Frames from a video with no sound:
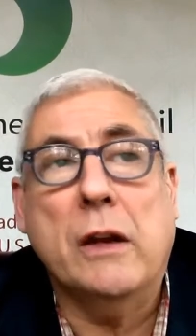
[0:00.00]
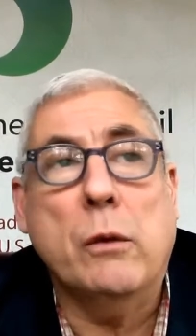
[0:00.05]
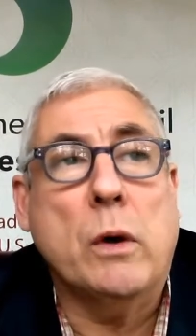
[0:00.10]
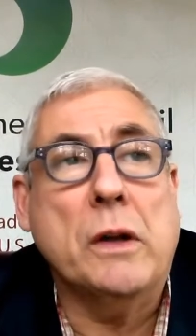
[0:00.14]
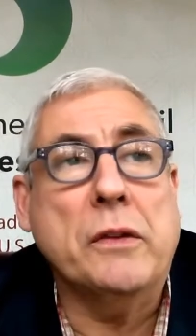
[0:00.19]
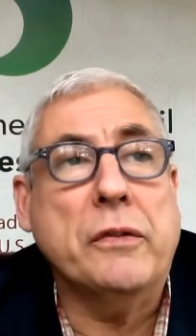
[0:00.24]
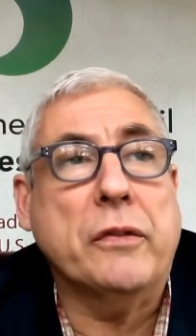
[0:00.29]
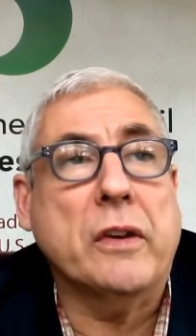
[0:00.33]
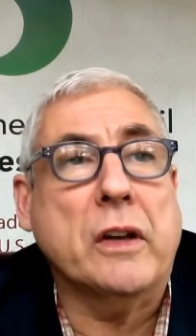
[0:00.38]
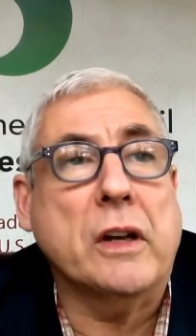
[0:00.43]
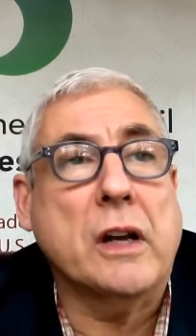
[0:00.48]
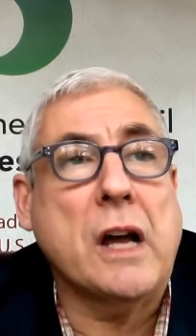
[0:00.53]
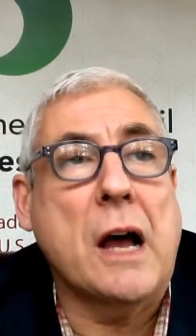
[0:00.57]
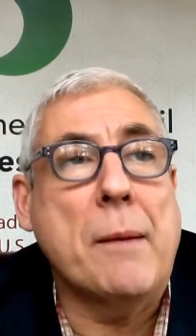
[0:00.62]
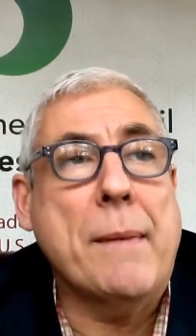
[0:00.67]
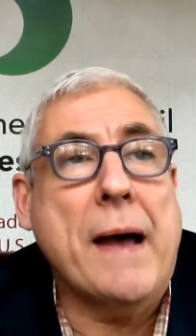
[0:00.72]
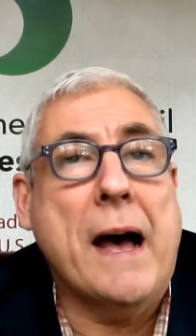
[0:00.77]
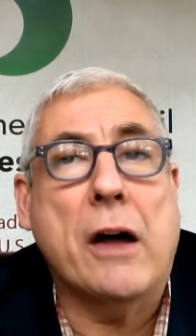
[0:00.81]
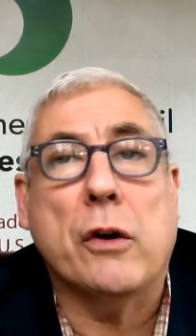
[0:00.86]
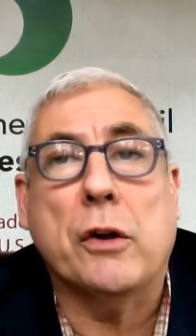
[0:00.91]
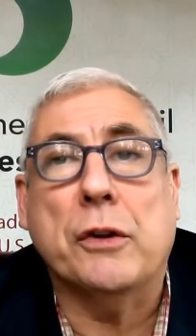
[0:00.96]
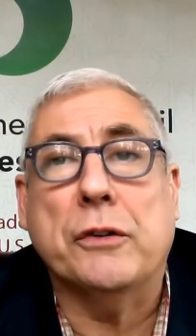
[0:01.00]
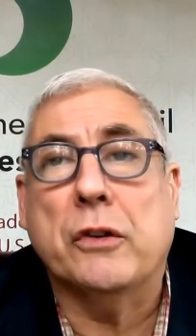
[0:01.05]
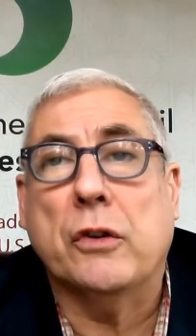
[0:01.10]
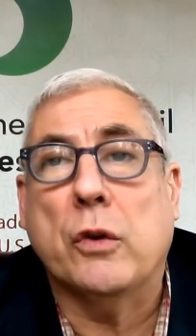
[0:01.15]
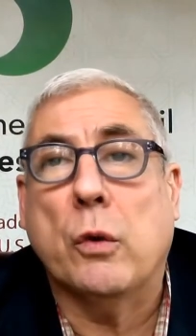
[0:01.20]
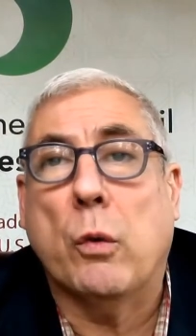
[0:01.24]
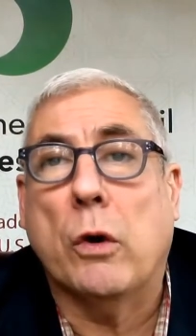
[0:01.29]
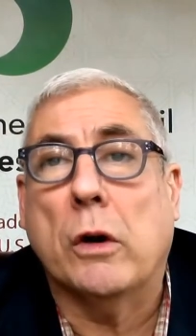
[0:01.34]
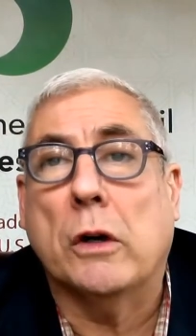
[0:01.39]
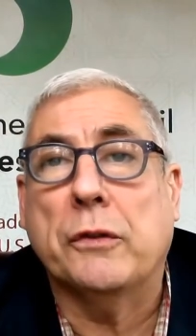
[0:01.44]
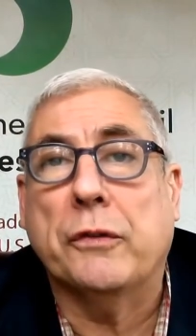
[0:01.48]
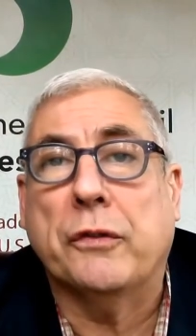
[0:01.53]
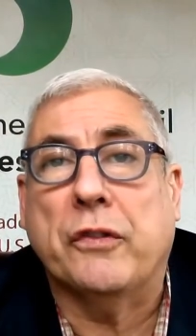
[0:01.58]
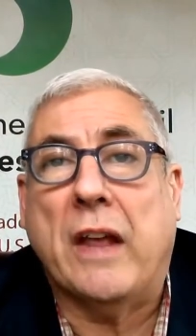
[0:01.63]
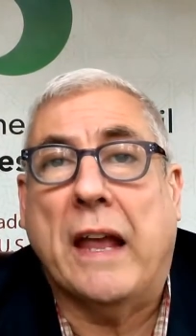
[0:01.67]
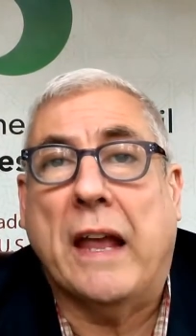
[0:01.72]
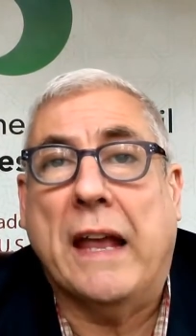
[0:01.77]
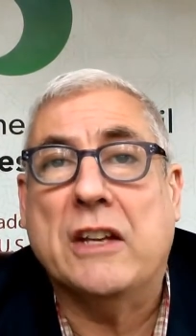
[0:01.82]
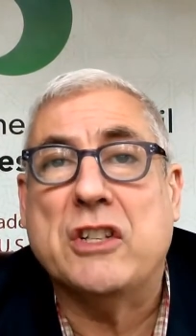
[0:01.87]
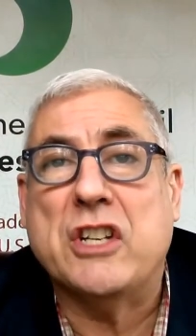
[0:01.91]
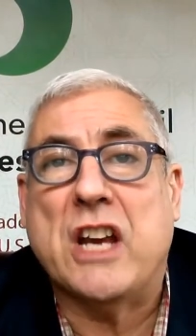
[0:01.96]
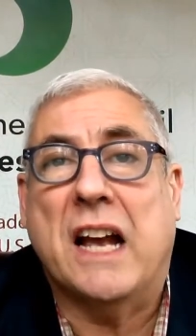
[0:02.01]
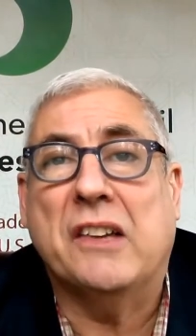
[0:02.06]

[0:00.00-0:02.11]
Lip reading: it wants to come out onto the world stage